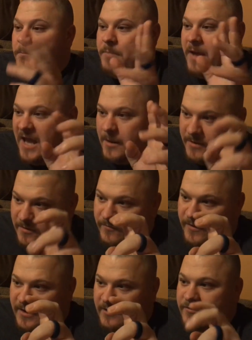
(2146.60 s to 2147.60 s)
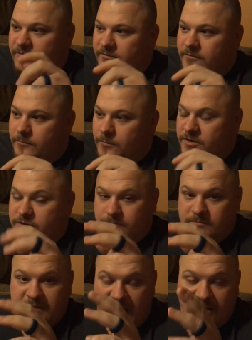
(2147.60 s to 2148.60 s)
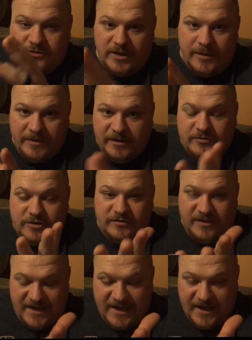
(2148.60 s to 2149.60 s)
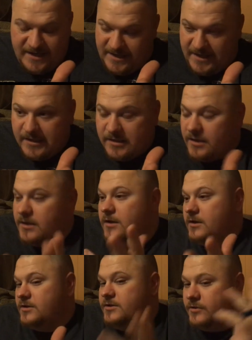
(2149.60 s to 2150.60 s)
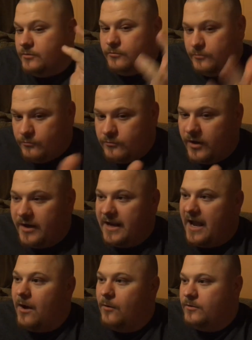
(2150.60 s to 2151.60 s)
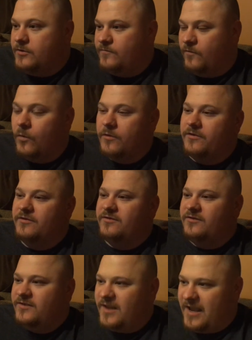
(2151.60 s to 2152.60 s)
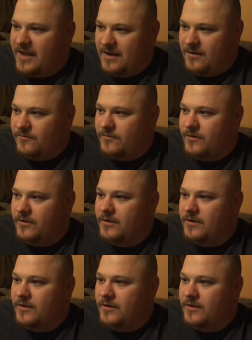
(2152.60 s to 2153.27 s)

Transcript: baby face, which naturally means she's an idiot, to run out for the save.